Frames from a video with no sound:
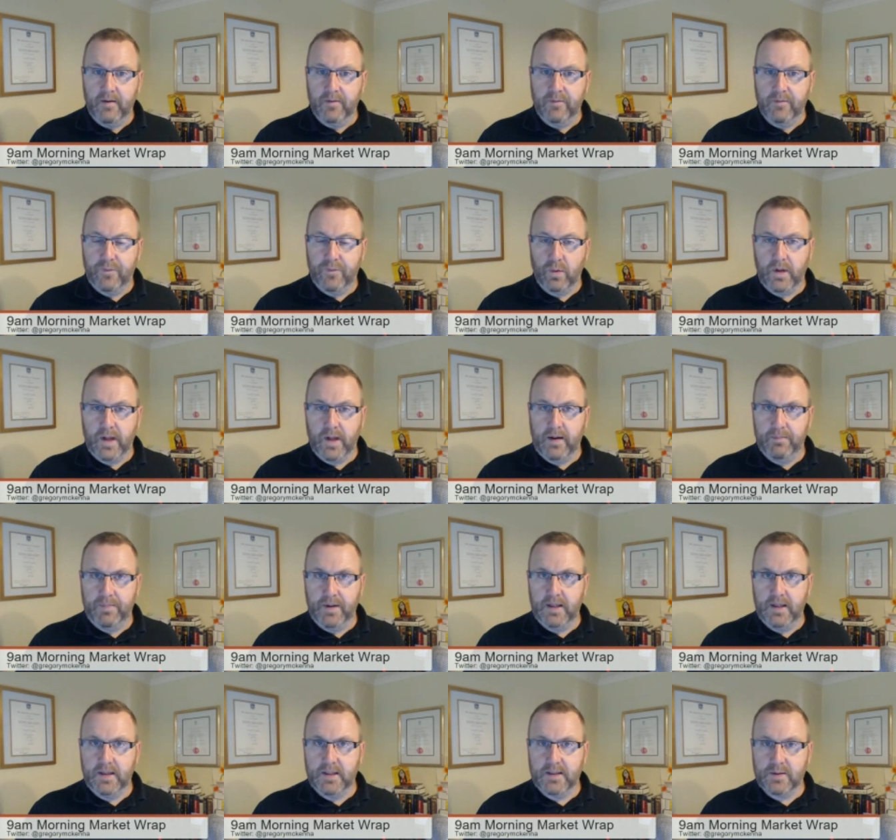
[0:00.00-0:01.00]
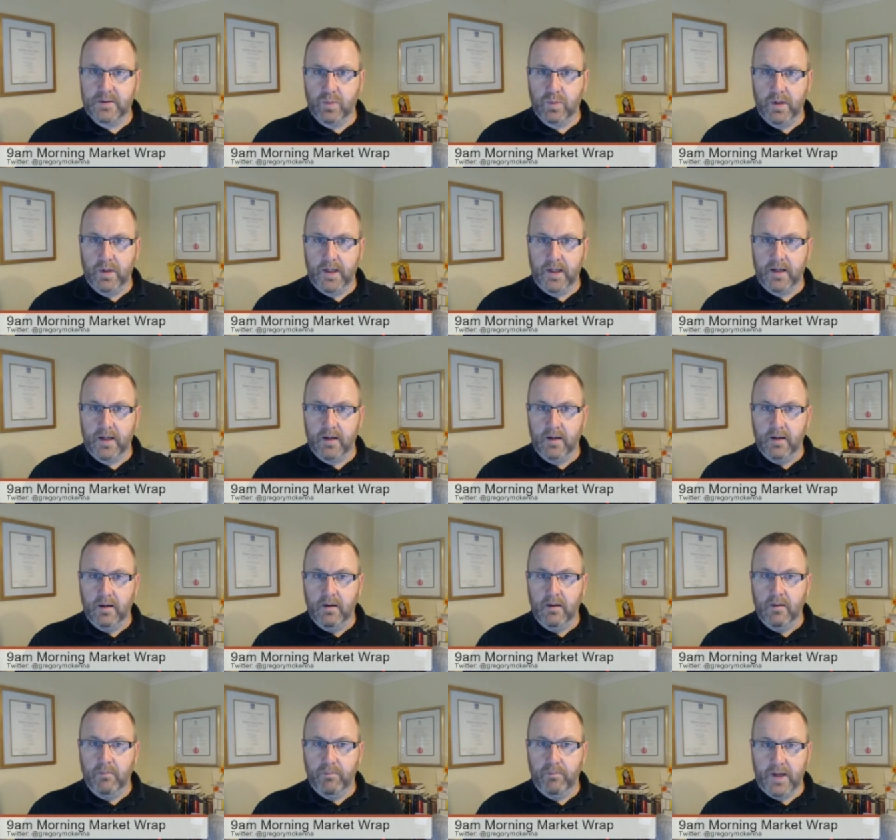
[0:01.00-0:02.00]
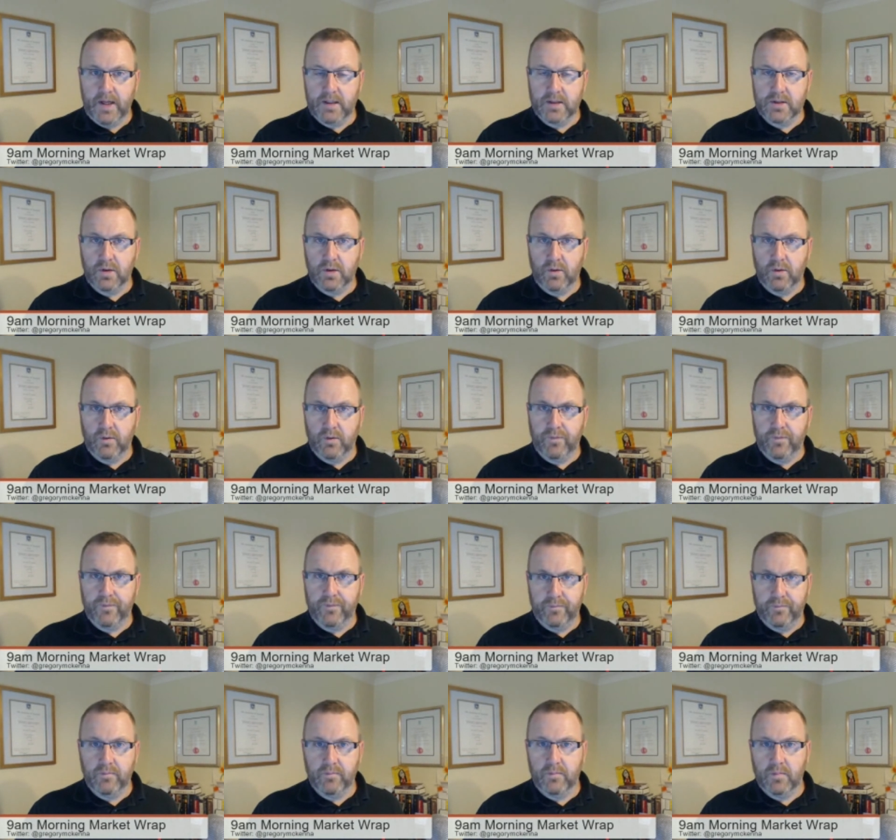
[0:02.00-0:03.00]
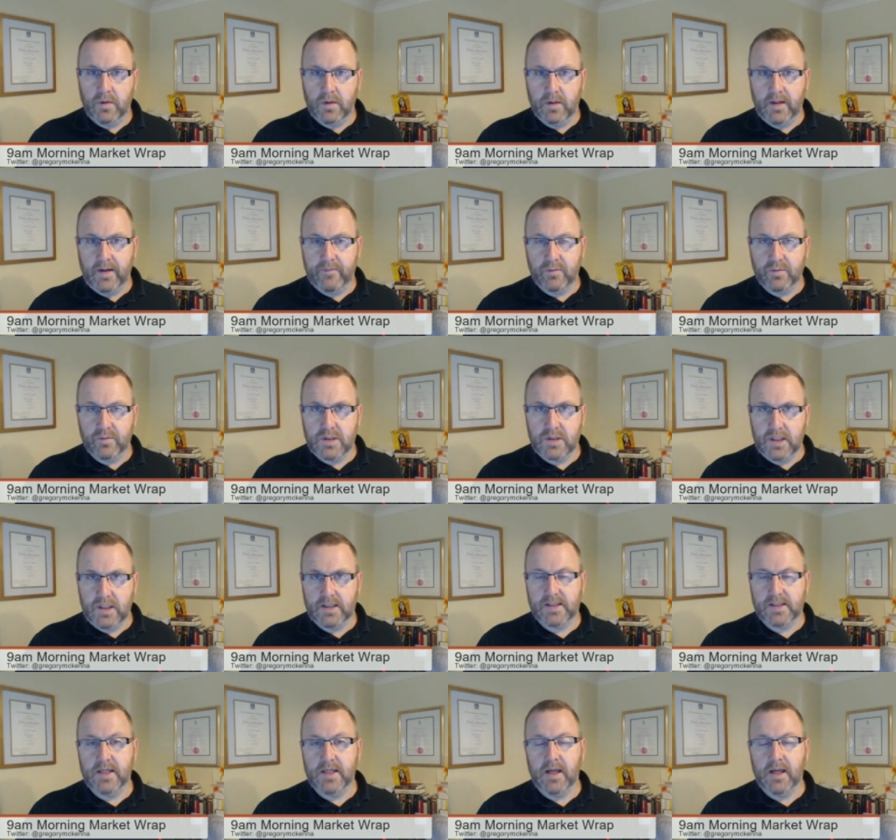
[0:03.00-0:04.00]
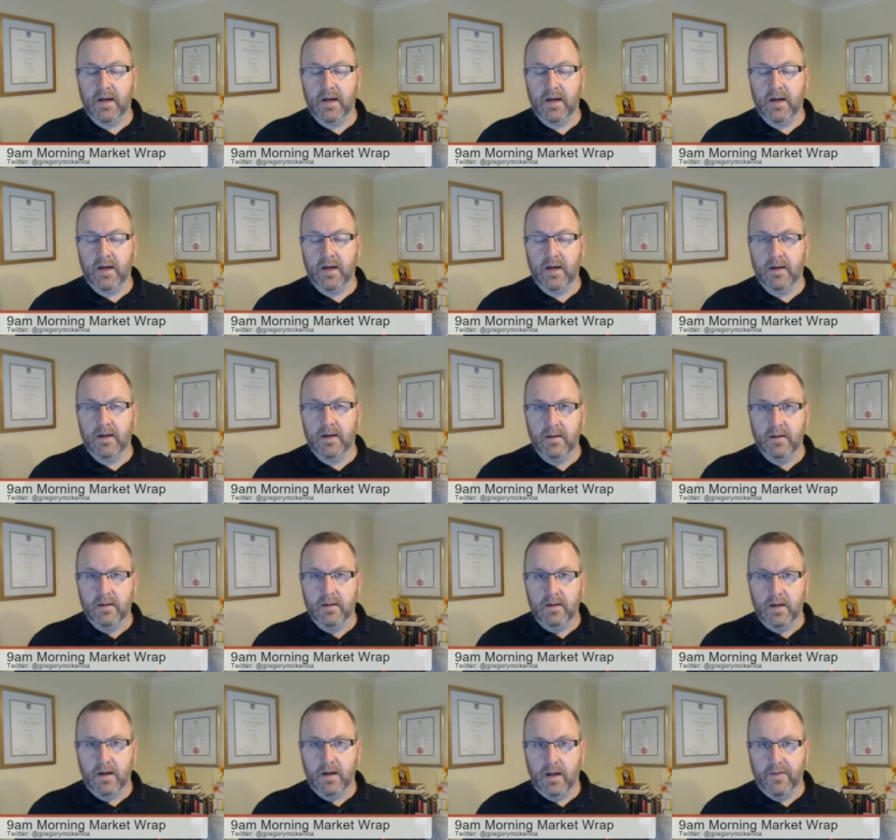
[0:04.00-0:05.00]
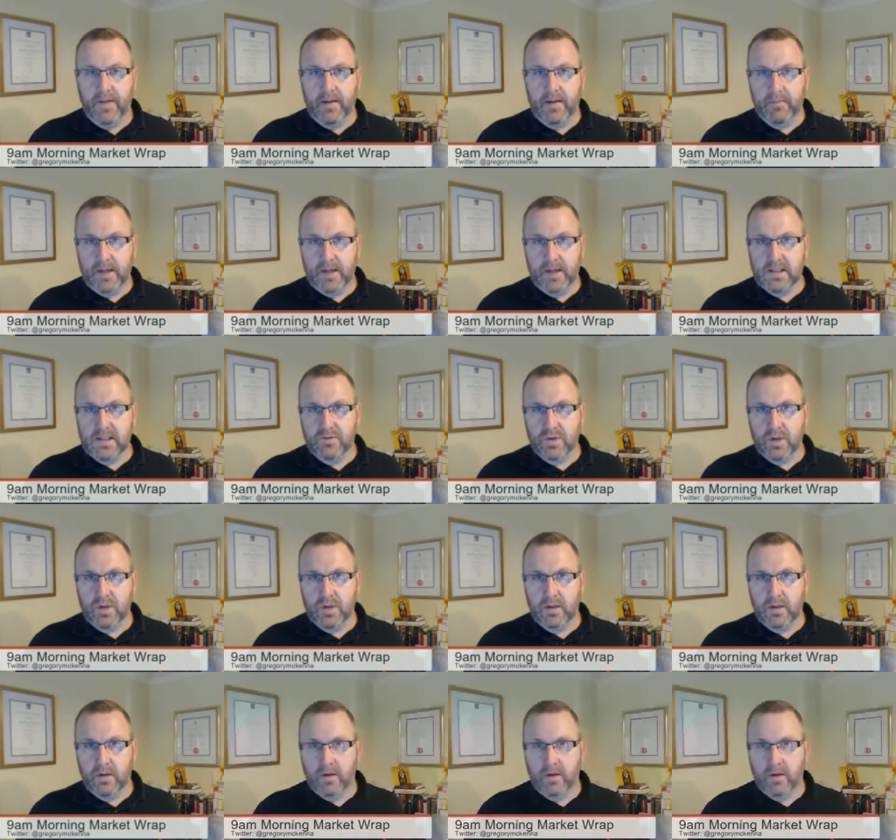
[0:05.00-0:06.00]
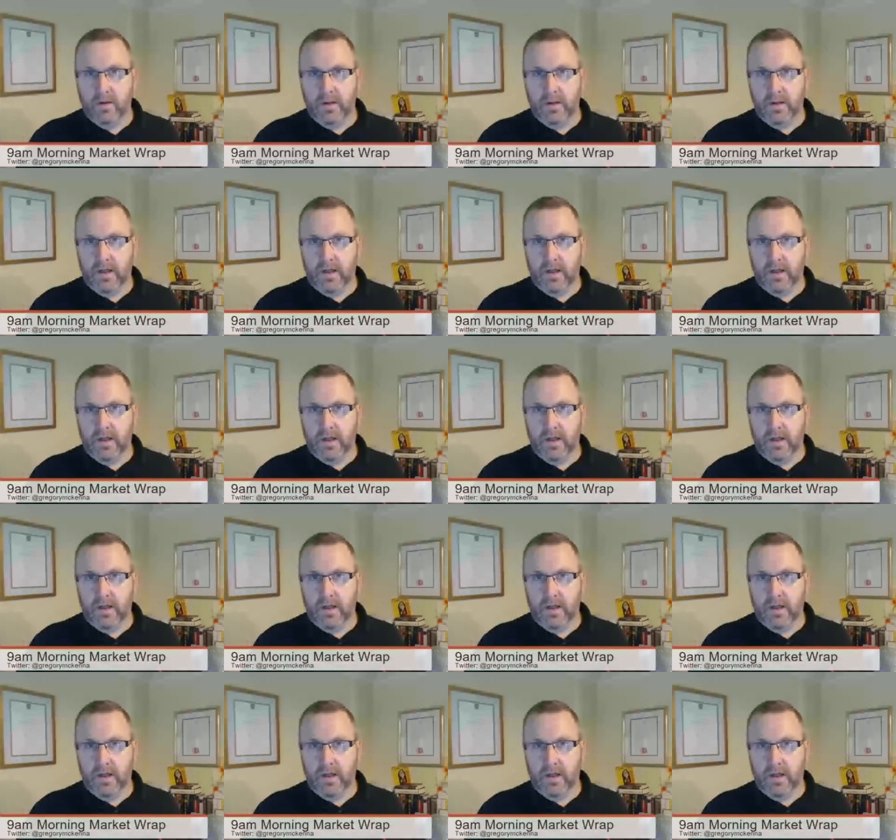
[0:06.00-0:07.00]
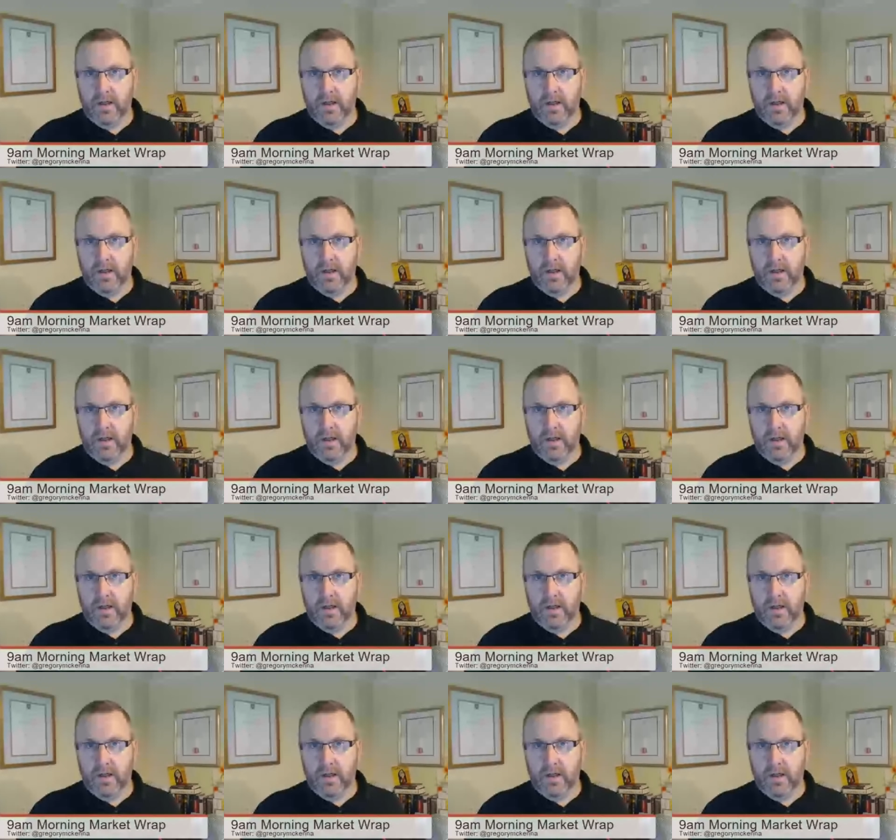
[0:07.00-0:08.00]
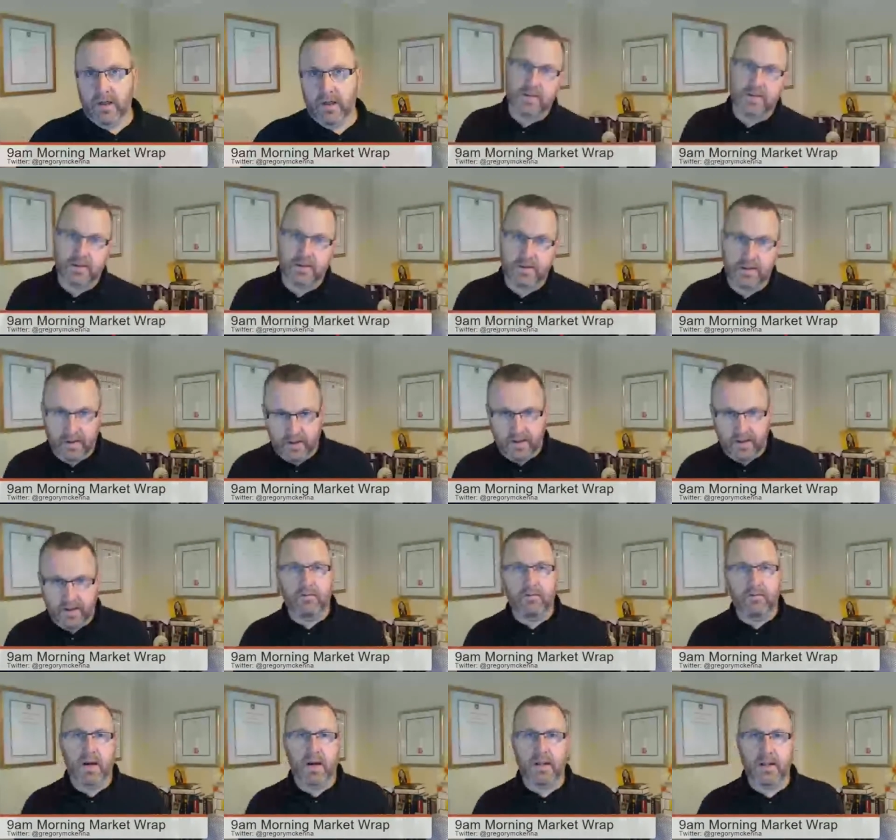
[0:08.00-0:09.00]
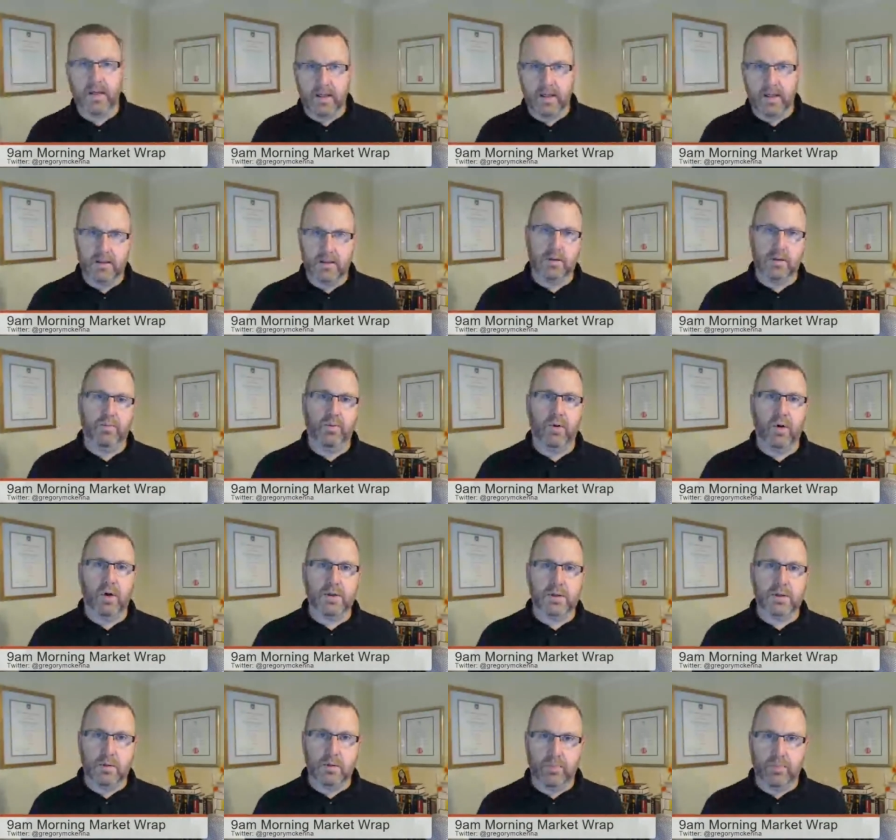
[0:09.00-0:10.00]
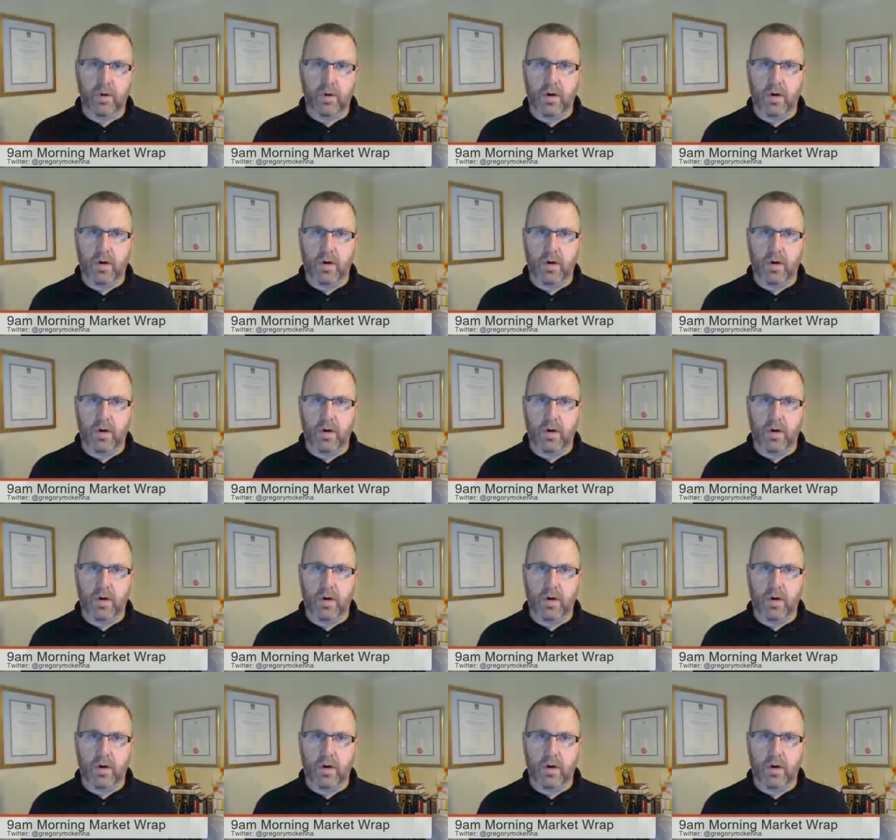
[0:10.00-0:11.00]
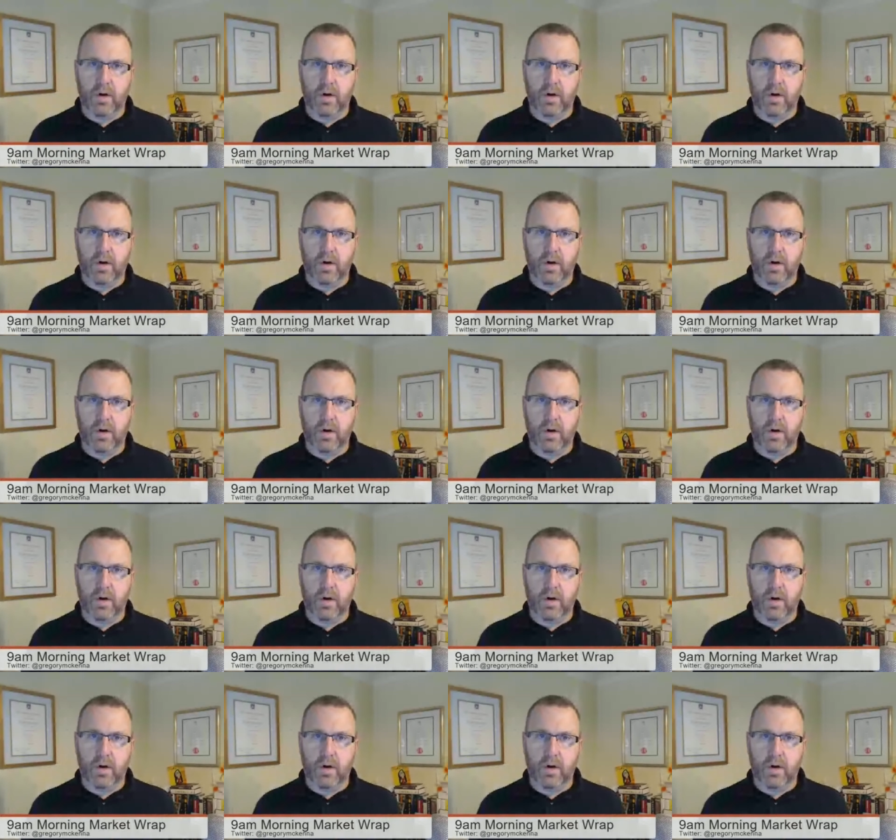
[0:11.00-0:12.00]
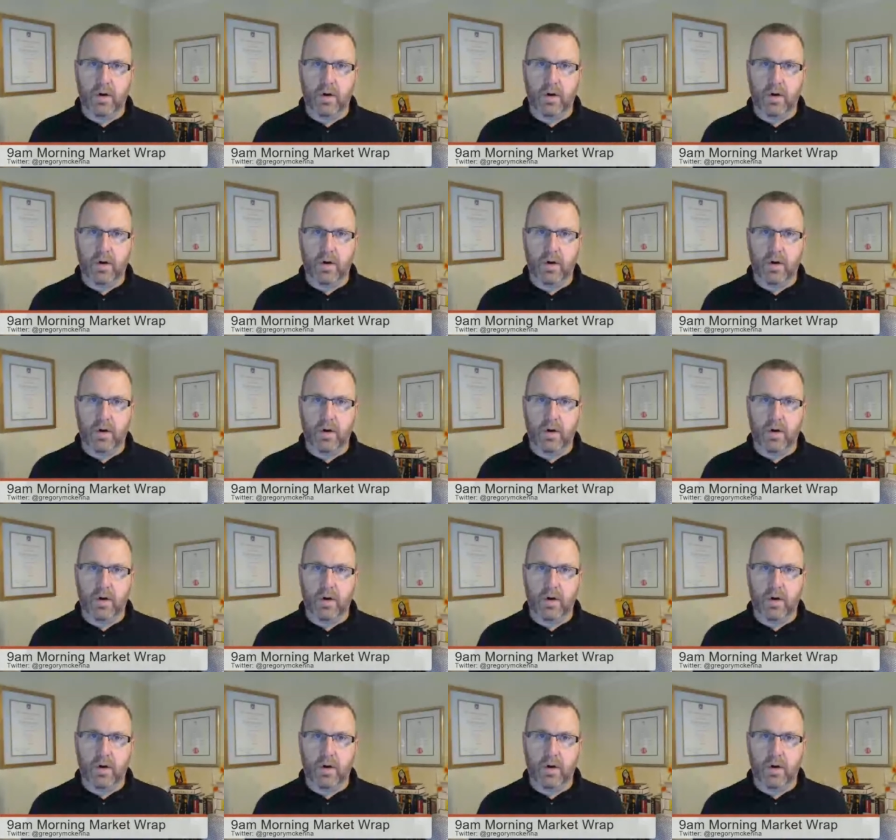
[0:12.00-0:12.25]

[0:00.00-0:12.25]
fall out of bed this week, bounce off levels just near that massive trend line that goes back to 2000 and rallied. Surprise, surprise. We've had the DAX break up and through